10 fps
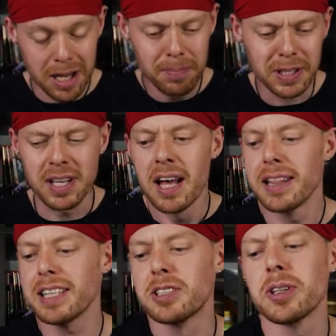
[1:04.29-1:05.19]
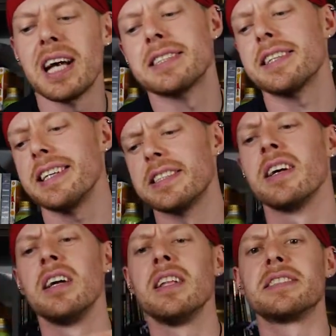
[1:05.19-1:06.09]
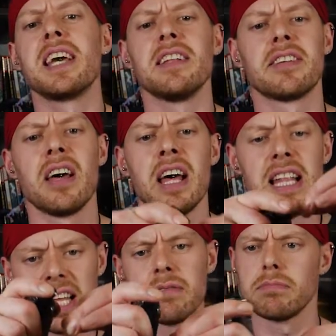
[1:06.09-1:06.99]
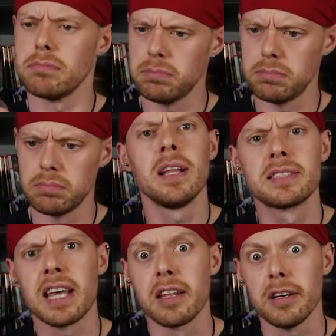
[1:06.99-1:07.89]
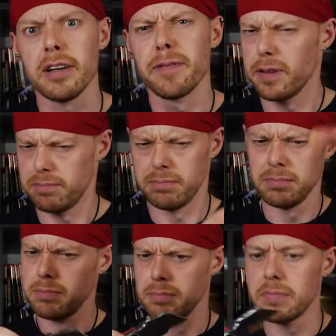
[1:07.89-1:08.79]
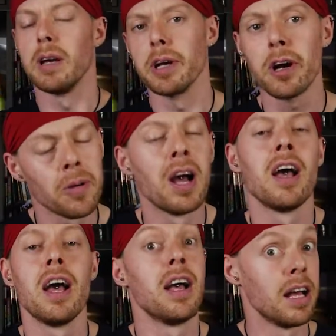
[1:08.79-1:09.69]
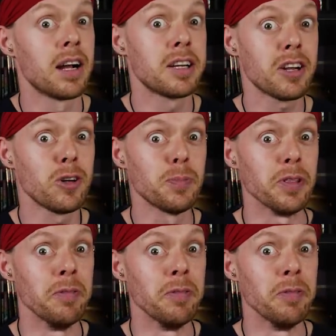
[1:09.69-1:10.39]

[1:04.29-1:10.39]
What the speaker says: But let's not hesitate. Let's get the knife. There we go. And cut it open.